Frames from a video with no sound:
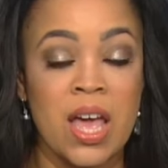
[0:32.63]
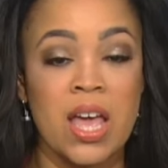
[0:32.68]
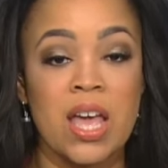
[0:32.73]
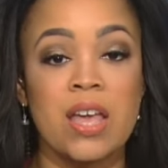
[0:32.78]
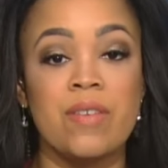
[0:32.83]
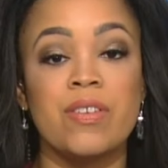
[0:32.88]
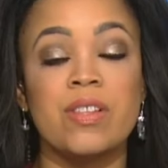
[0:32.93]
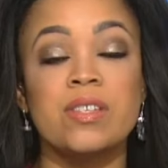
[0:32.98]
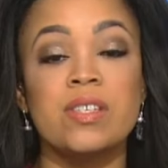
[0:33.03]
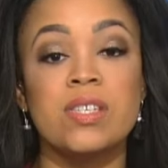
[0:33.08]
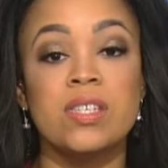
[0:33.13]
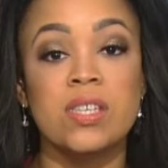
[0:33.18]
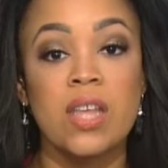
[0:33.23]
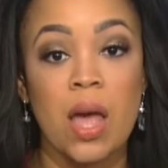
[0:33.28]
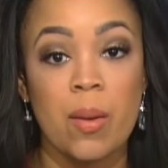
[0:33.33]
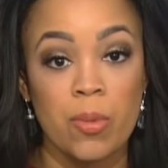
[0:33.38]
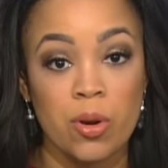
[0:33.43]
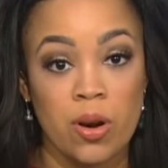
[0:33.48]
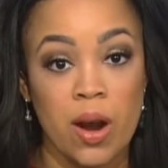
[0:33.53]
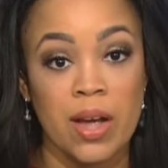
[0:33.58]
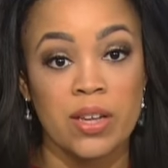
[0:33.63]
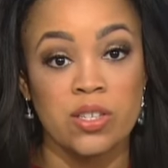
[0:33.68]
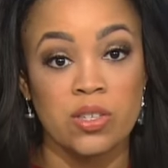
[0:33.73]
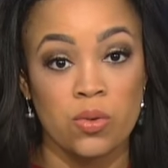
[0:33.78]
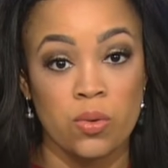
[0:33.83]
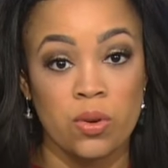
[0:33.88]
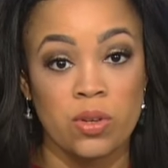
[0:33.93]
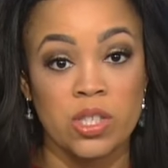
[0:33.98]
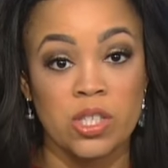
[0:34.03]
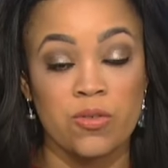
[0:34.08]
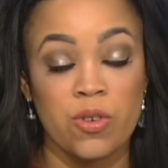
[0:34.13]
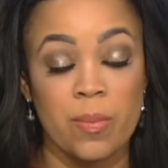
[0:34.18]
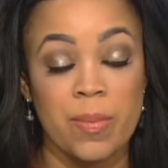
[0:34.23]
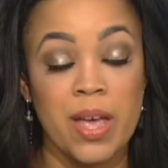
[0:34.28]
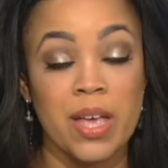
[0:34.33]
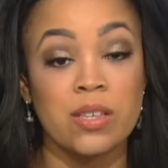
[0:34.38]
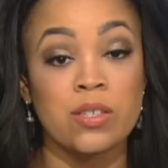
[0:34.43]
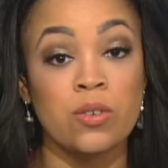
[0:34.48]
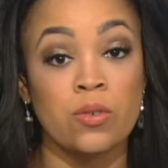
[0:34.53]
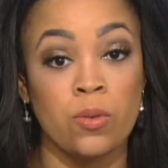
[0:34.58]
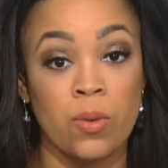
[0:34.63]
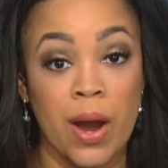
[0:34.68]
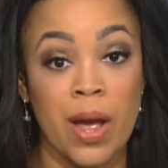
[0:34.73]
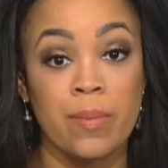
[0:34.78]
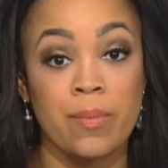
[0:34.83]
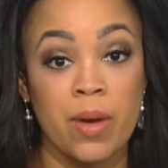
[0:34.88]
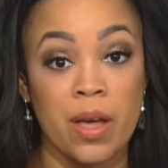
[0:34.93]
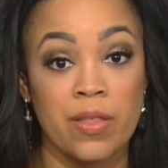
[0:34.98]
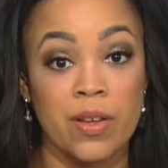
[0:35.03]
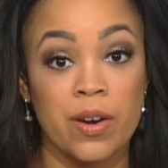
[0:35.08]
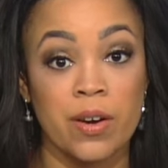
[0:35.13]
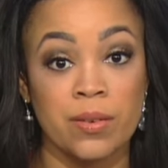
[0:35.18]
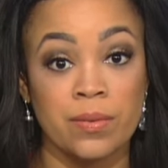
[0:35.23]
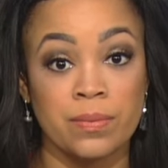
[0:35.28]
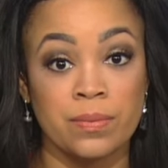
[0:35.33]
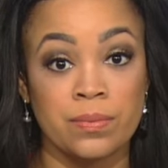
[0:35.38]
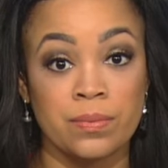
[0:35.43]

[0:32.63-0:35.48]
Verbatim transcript: even samurai swords from his grandmother.